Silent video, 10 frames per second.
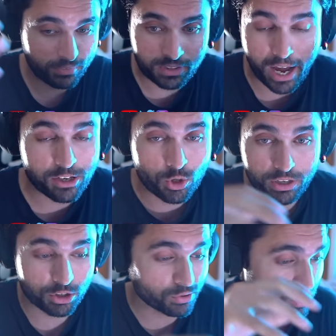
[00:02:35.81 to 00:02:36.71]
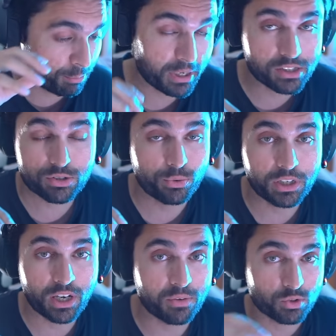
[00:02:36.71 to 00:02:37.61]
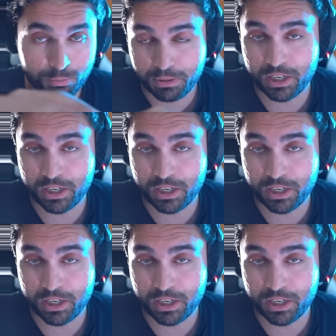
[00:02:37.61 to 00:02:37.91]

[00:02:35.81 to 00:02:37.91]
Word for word: that you can use your PS3 games on